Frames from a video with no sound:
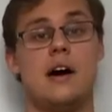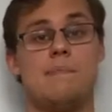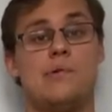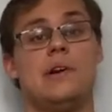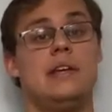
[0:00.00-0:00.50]

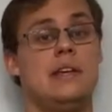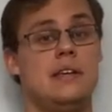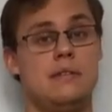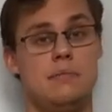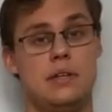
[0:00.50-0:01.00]
a,
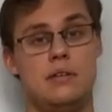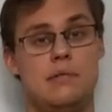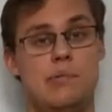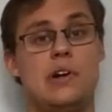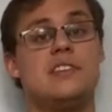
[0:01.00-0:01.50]
pretty
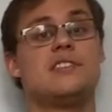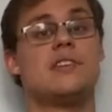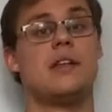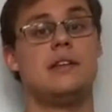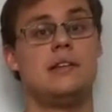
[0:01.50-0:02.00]
pretty
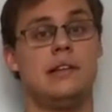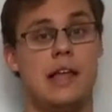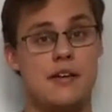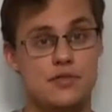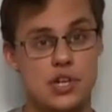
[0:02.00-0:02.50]
sudden
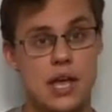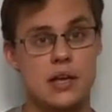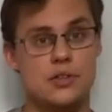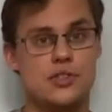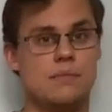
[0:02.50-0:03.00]
life
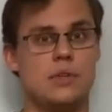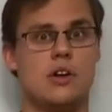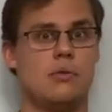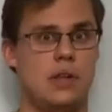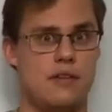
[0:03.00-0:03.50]
change, you
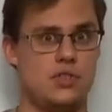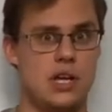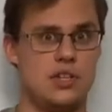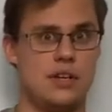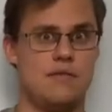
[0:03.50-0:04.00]
know, life
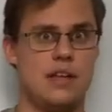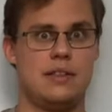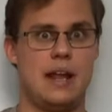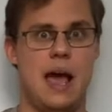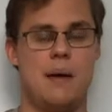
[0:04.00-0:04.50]
changing event
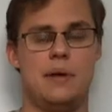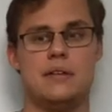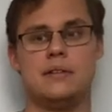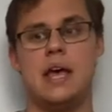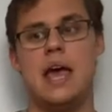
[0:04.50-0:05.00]
that
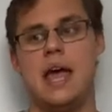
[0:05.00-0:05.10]
happened,